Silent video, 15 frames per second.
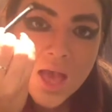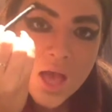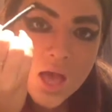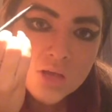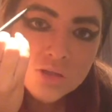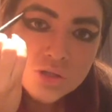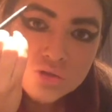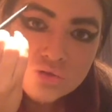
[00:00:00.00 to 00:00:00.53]
and
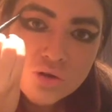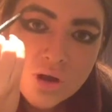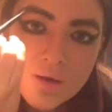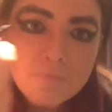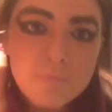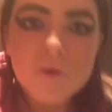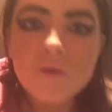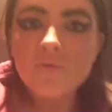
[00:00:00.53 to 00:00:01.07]
just try and
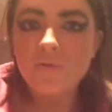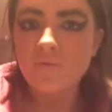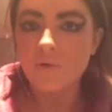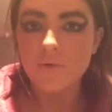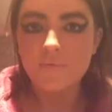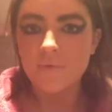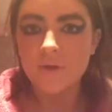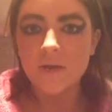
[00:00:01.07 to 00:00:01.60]
mirror
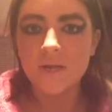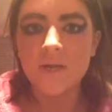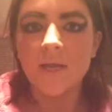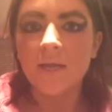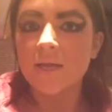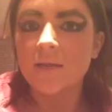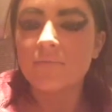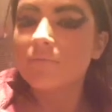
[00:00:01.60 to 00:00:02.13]
them,
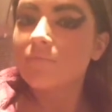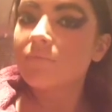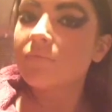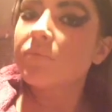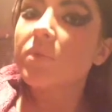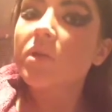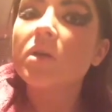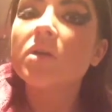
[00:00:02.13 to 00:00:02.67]
really.
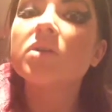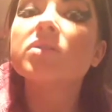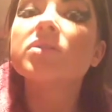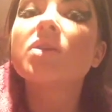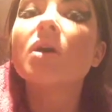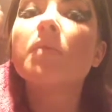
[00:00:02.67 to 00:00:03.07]
So